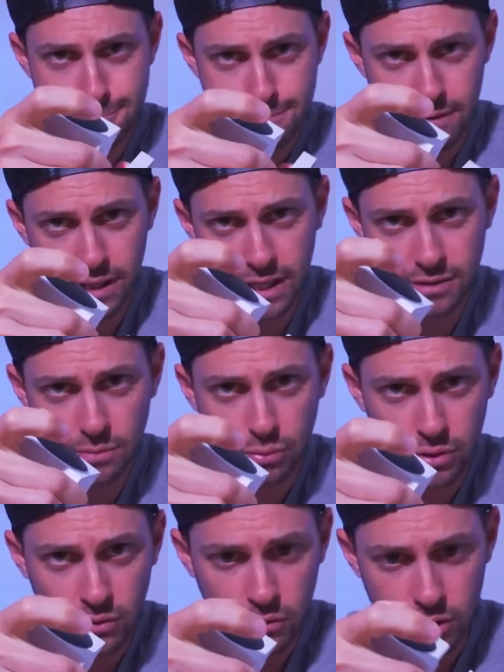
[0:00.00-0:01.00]
The legs are
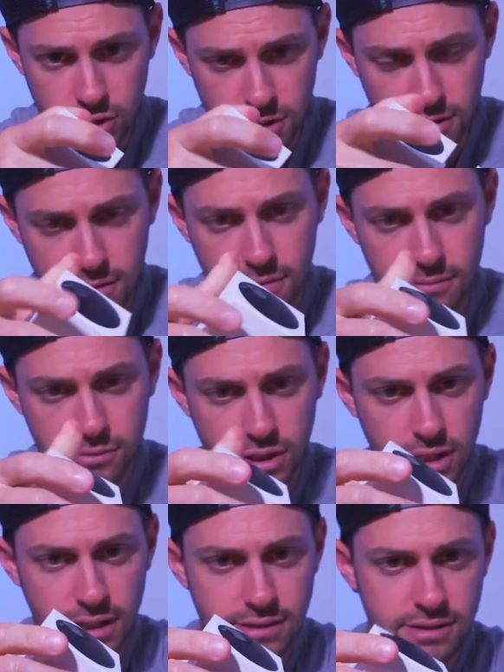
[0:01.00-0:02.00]
pretty rigid, which I
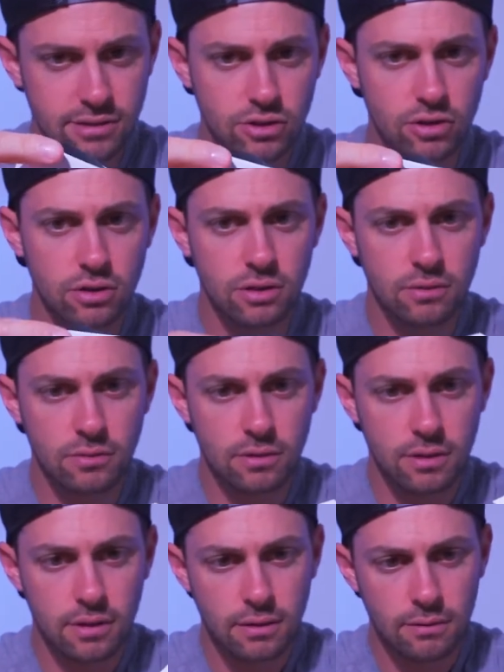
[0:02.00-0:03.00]
guess is good.
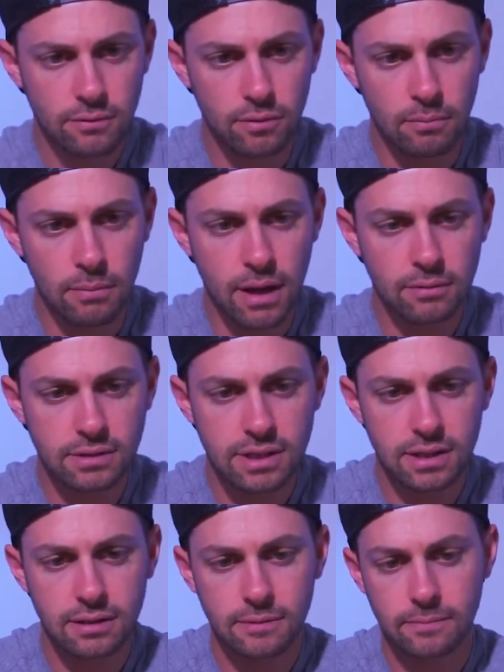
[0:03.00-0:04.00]
For
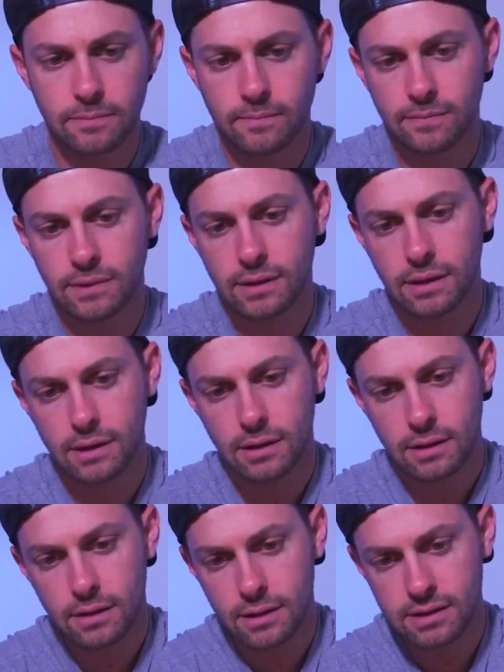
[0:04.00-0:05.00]
mounting,
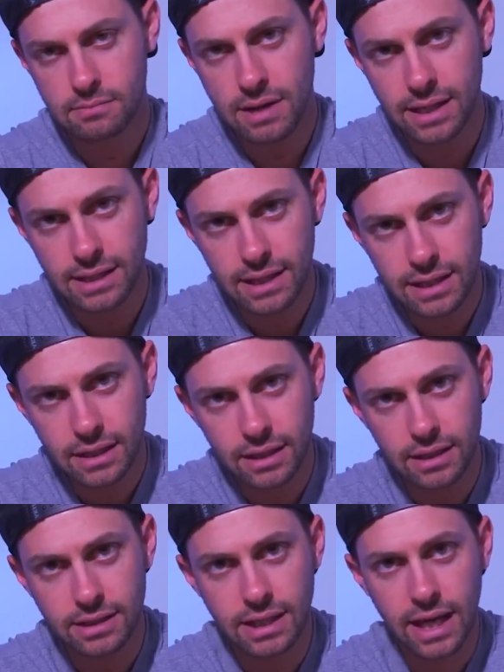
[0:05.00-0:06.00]
it's magnetically
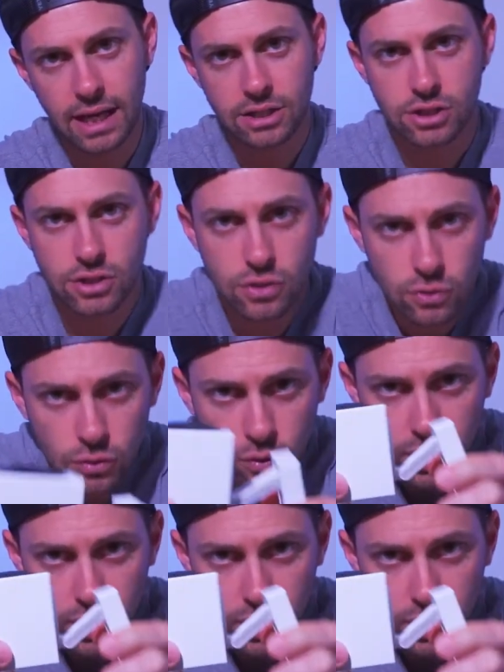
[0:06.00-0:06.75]
attached to